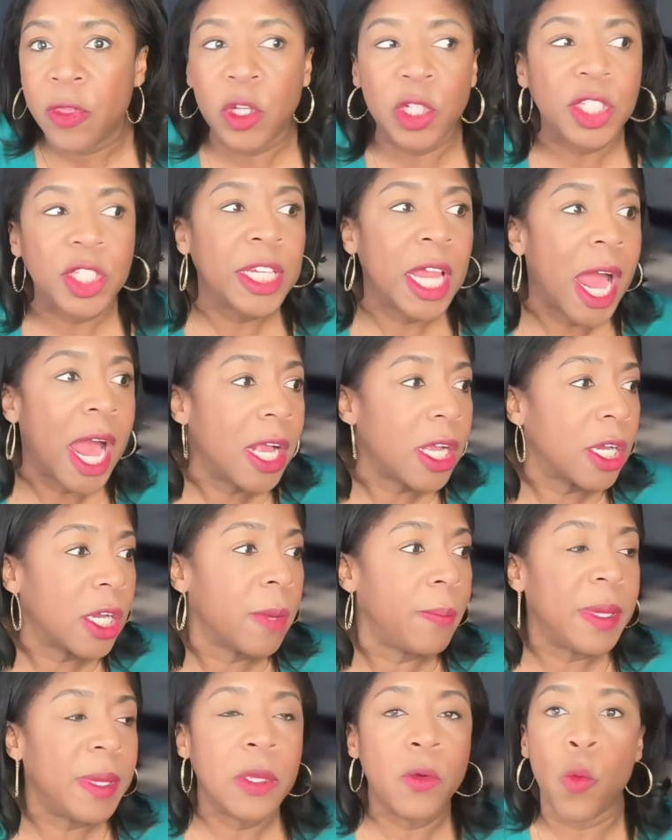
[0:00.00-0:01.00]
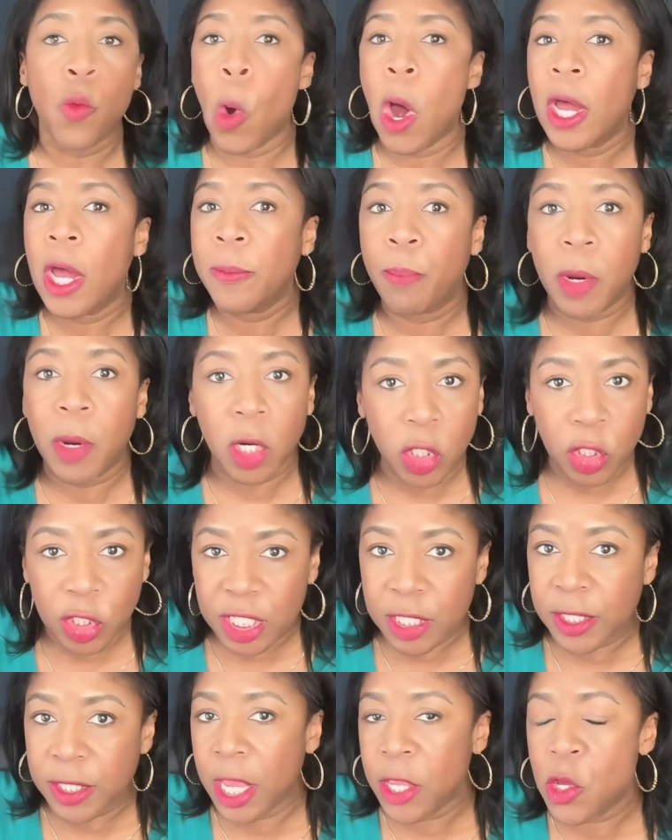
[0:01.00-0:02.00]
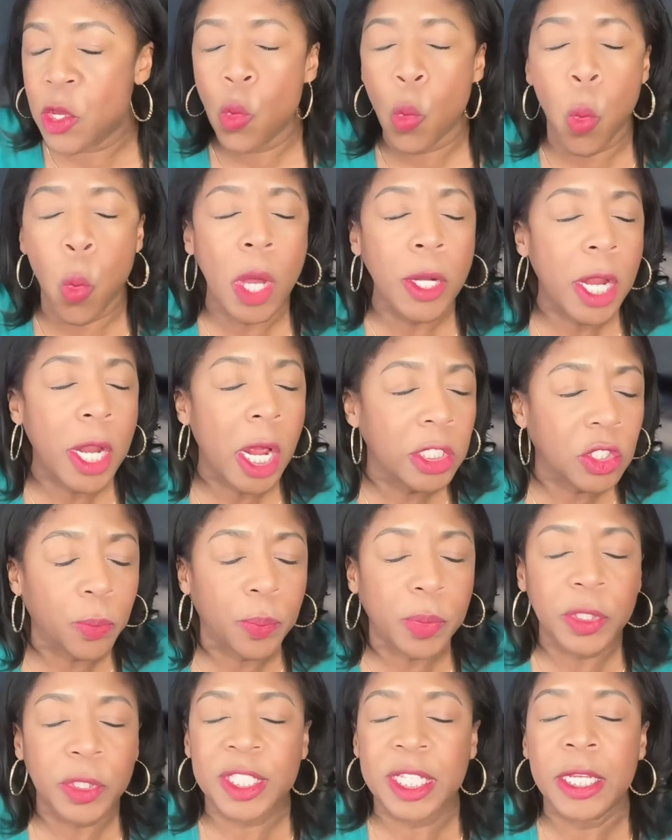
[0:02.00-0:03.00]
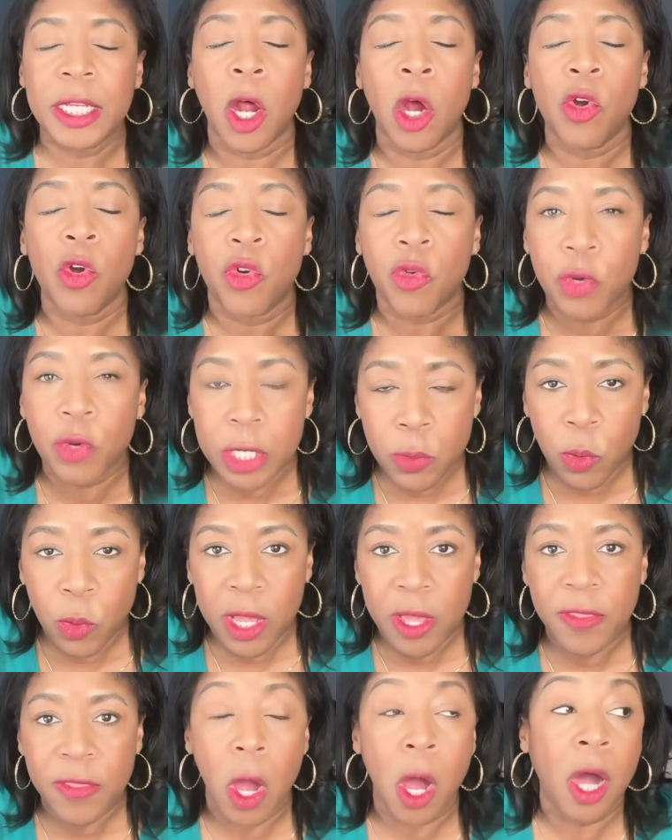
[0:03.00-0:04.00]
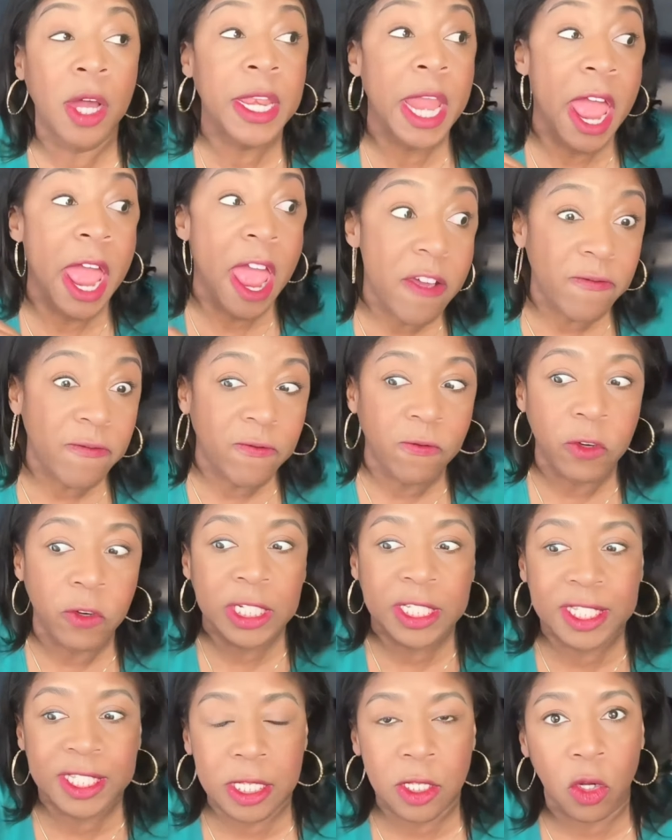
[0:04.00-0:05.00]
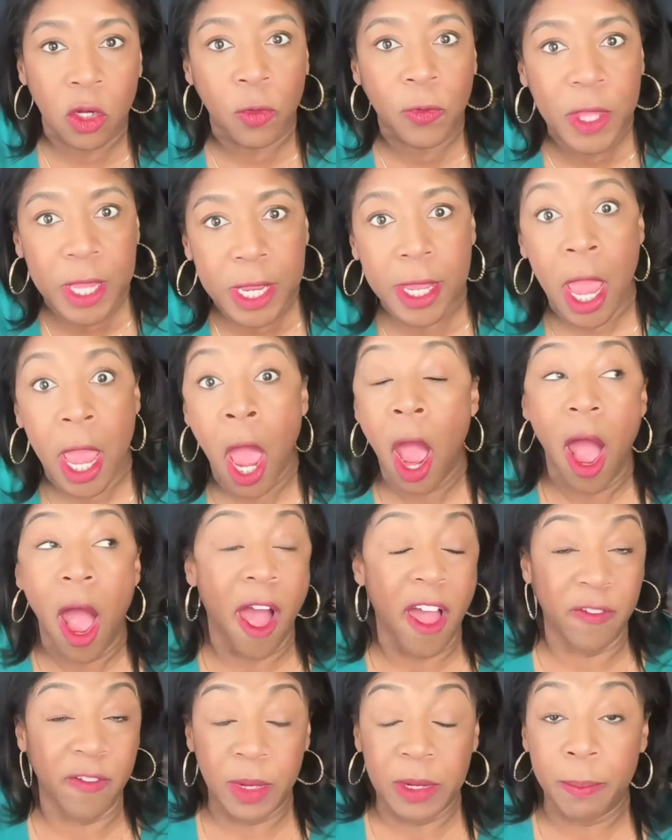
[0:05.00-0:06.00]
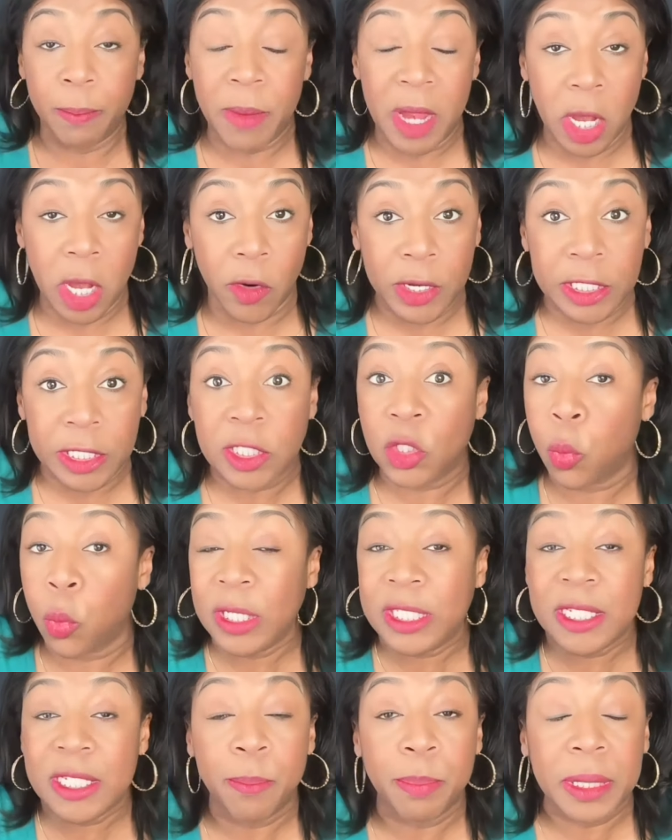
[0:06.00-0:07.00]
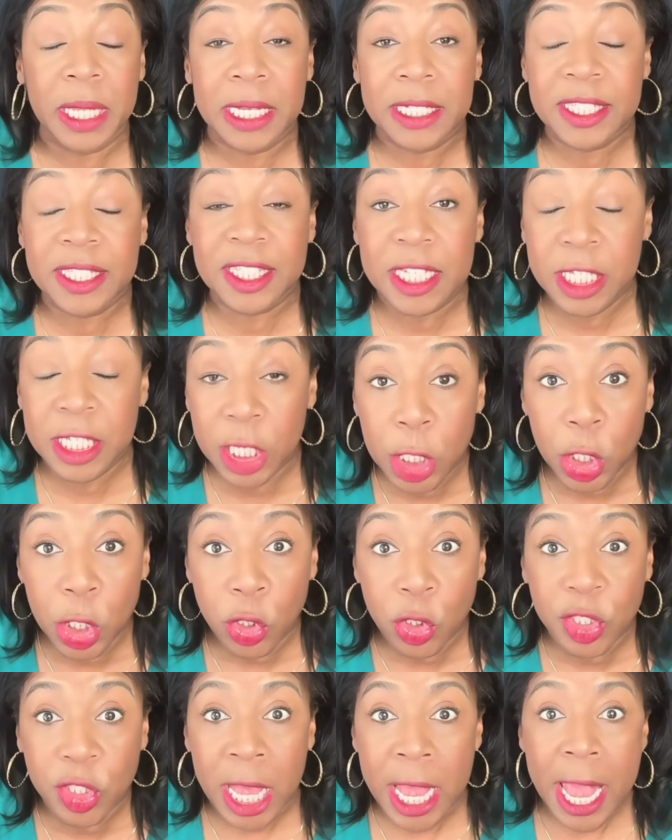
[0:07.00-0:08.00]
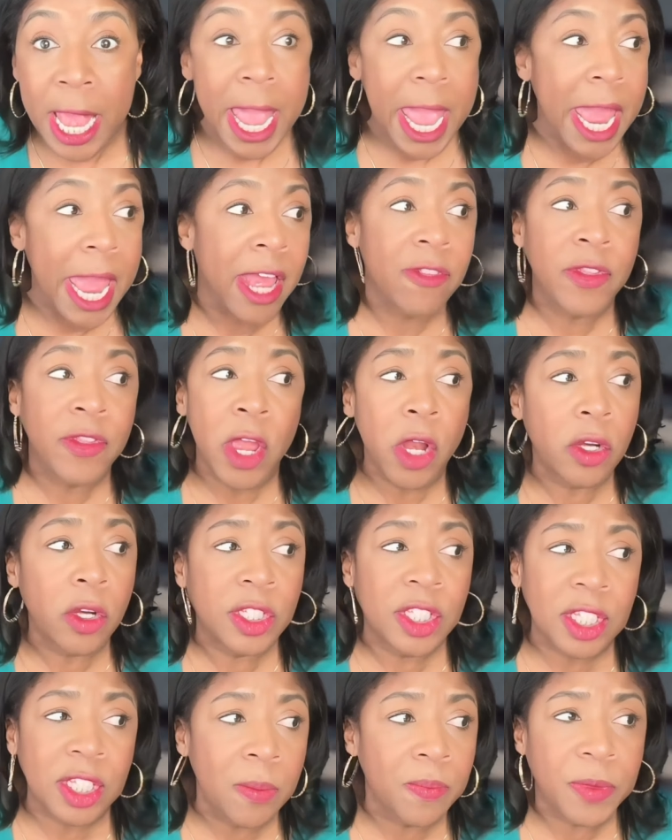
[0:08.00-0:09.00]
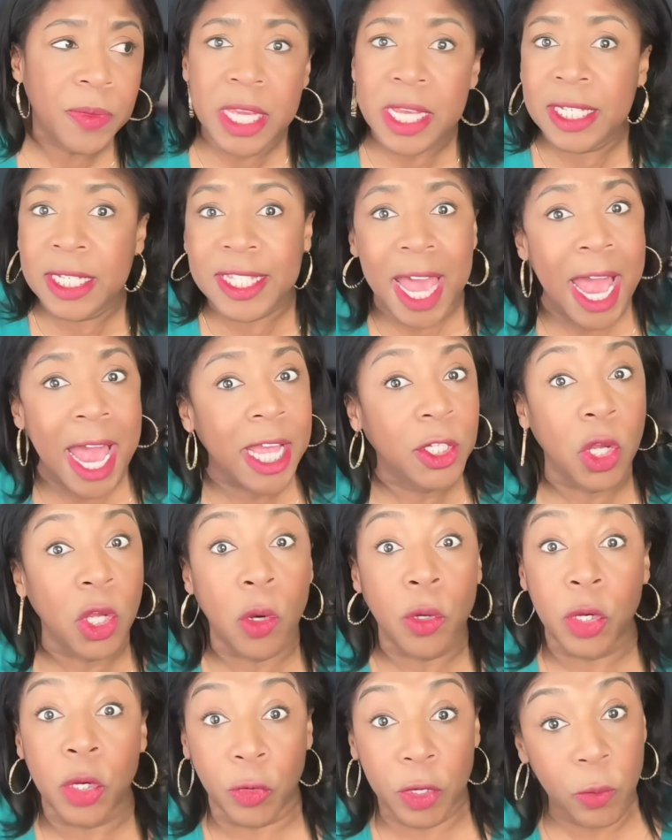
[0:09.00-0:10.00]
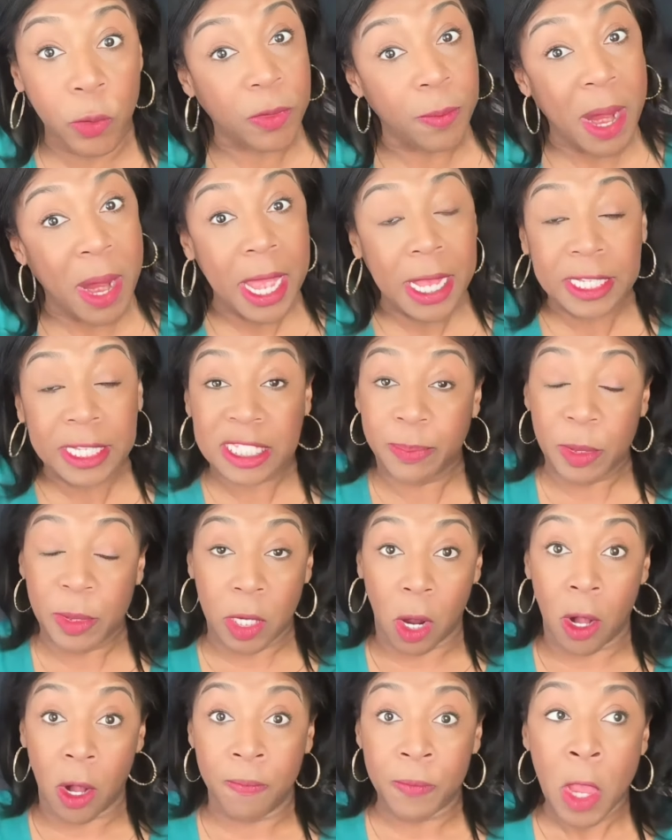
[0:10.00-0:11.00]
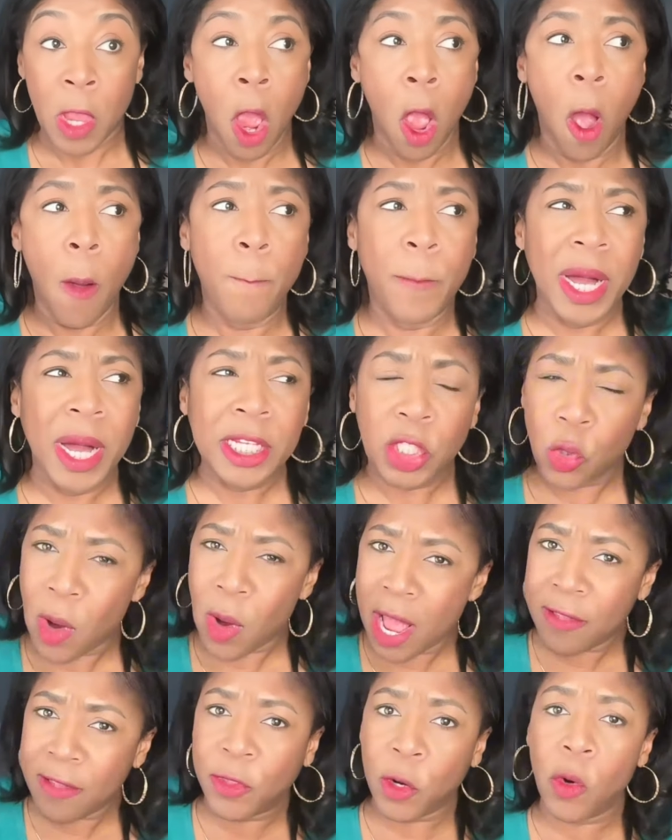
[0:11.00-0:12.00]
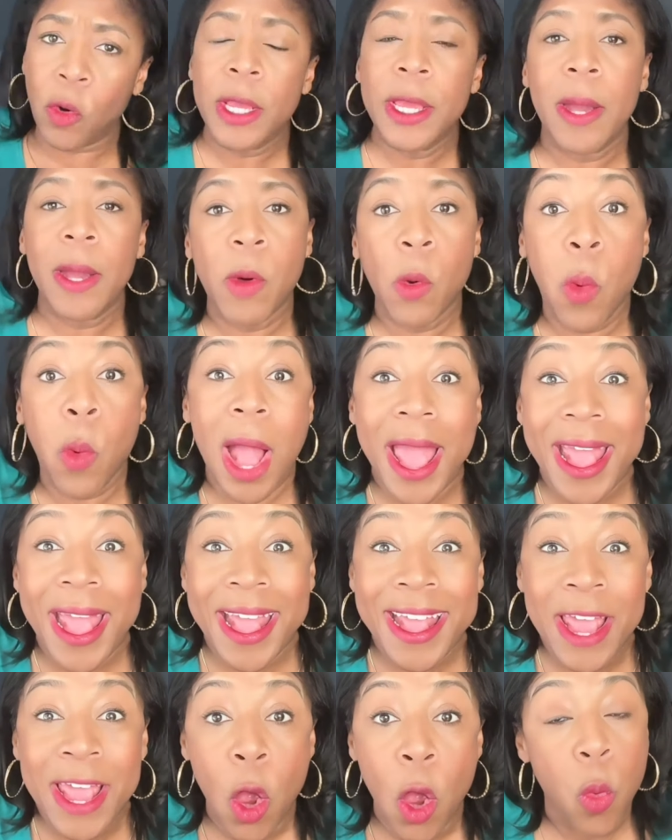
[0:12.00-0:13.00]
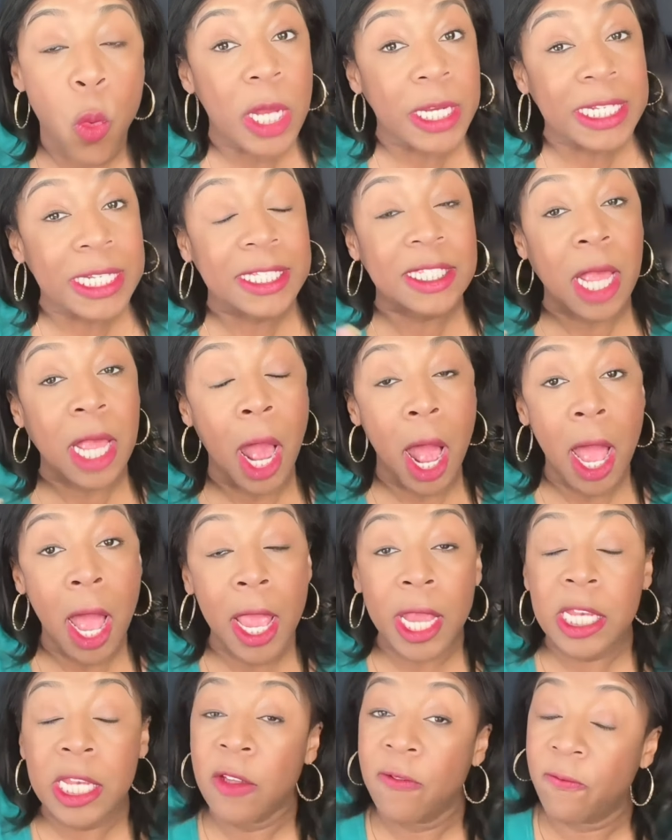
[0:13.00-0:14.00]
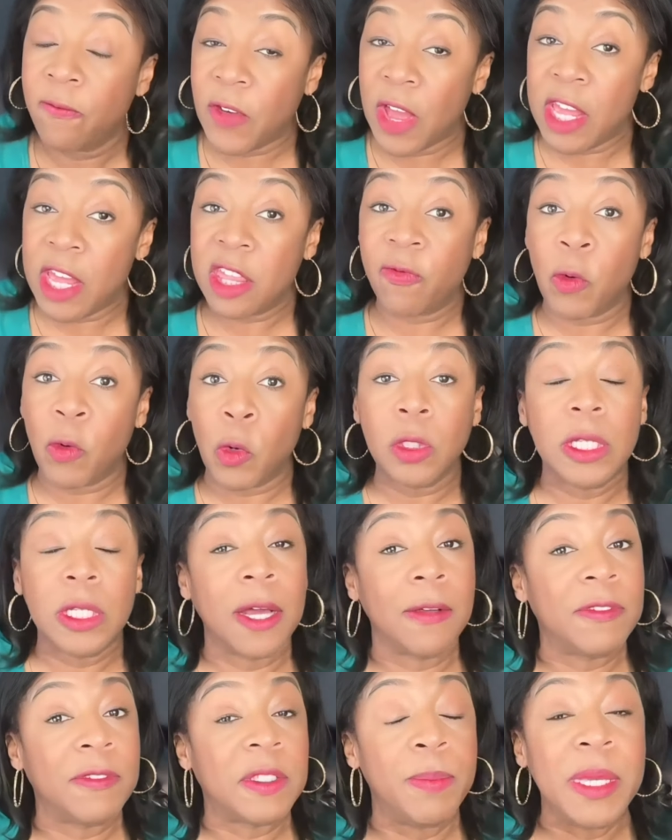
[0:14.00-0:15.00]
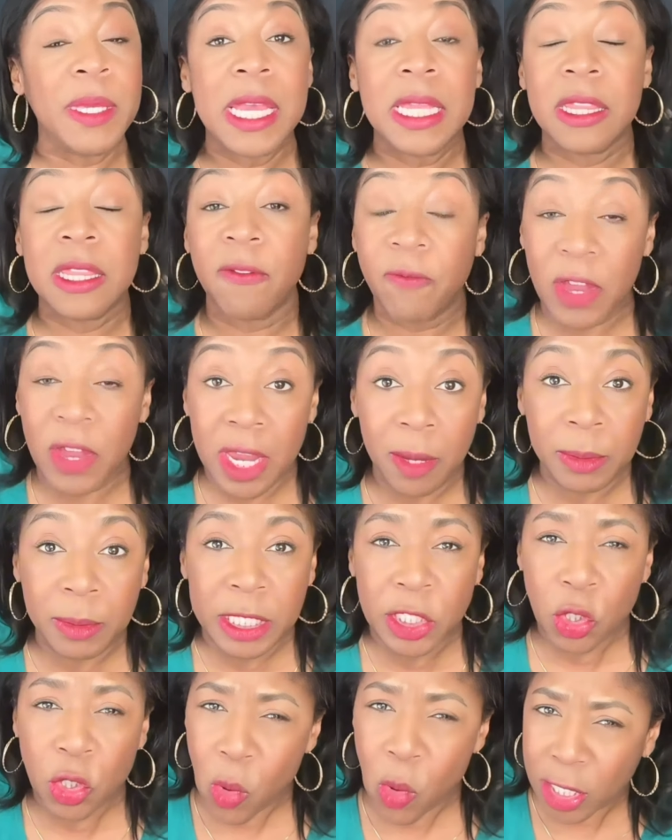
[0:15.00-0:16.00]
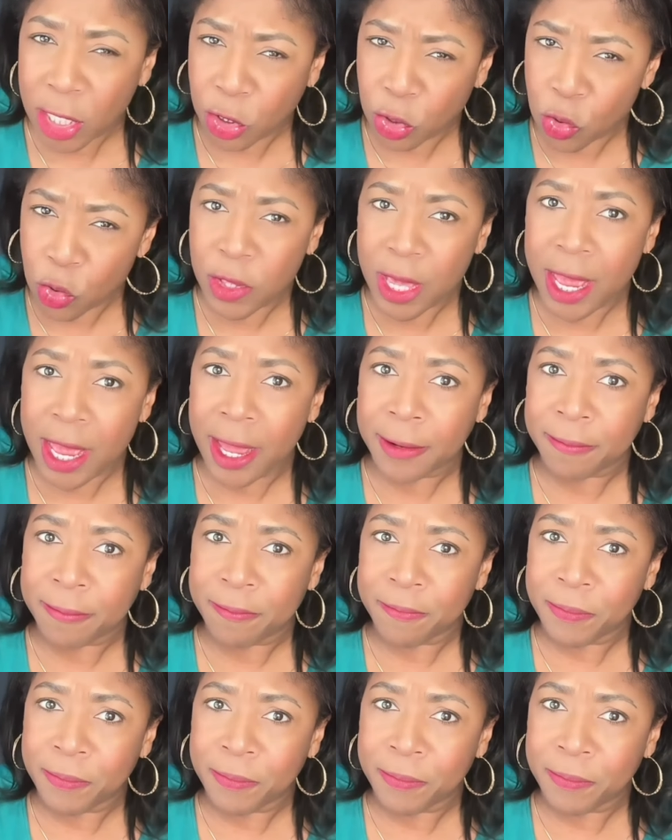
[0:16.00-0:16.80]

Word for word: There's not going to be one person that you 100% agree with on every single thing. I've been married 20 plus years, and there are some things I don't agree with my husband on. But do I throw him away? When he's kind, faithful, loves me and the family, do I do that?